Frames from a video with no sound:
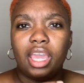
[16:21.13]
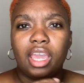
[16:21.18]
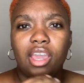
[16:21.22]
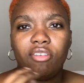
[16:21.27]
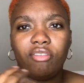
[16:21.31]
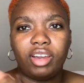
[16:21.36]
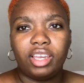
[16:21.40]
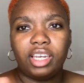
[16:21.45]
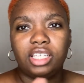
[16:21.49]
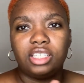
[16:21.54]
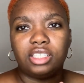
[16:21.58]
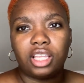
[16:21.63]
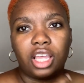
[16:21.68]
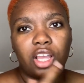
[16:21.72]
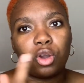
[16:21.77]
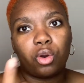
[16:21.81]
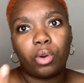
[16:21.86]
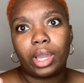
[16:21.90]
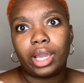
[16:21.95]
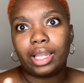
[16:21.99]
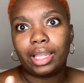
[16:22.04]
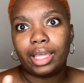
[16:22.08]
if I need to like
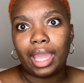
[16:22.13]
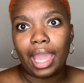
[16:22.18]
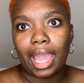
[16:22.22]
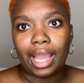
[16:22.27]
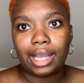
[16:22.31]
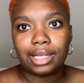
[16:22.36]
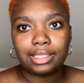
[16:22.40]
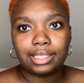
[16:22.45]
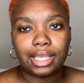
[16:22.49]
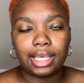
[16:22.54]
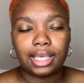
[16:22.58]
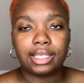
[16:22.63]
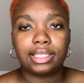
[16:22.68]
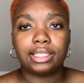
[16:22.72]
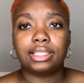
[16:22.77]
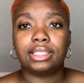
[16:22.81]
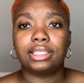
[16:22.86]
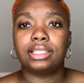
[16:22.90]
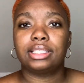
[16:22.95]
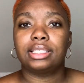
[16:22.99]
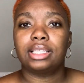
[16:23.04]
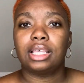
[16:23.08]
quickly
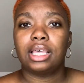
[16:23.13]
access